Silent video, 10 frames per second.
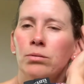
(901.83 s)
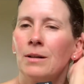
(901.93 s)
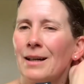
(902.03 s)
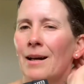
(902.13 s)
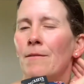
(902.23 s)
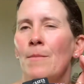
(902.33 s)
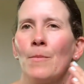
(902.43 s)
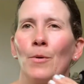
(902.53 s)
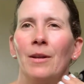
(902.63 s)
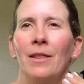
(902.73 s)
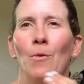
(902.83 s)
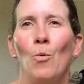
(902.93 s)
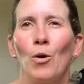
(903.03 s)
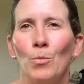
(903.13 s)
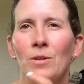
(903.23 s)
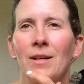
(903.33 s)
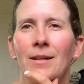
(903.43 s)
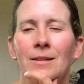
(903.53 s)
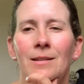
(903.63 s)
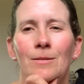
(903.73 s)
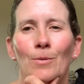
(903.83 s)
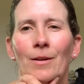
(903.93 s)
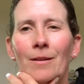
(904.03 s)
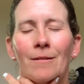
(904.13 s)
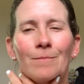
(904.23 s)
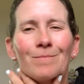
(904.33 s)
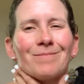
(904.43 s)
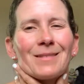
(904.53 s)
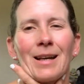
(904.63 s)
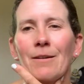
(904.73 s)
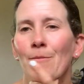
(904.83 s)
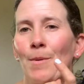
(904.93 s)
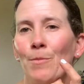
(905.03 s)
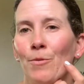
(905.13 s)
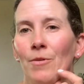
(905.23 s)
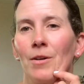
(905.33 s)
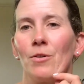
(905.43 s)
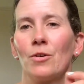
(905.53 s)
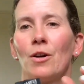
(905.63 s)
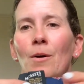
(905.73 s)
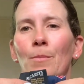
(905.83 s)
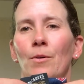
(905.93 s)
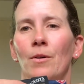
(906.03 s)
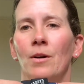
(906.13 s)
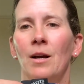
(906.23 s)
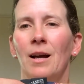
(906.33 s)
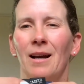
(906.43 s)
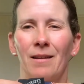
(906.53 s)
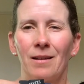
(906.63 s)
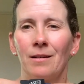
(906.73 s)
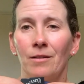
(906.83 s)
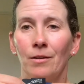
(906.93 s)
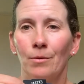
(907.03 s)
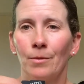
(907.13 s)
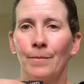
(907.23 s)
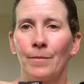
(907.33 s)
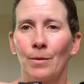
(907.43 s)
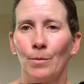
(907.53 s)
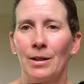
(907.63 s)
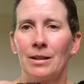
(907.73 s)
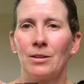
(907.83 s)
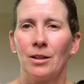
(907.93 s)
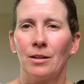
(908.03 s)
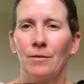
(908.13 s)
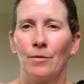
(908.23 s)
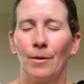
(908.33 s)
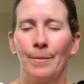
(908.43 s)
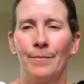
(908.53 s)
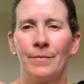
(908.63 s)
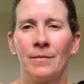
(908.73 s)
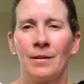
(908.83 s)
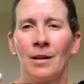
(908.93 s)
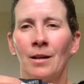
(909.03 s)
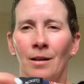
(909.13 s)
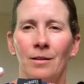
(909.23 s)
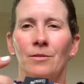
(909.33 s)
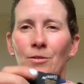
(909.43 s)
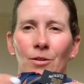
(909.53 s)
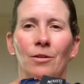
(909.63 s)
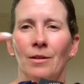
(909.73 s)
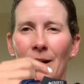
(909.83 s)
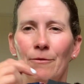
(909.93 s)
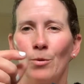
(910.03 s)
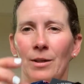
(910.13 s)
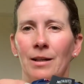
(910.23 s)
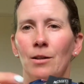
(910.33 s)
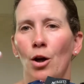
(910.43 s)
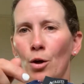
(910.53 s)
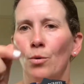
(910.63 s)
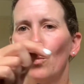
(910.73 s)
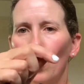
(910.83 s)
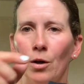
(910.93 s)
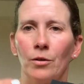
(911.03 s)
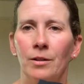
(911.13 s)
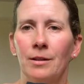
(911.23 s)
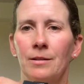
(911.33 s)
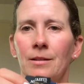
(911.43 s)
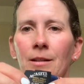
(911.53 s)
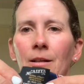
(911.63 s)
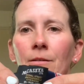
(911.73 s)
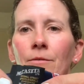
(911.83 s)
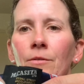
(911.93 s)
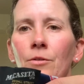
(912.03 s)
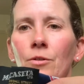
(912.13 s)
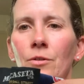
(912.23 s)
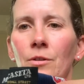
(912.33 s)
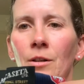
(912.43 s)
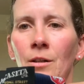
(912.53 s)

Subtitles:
I can't remember when the 1 was added, whether I remember it or not, but I think I do, when it turned from to everyone had 01 instead of just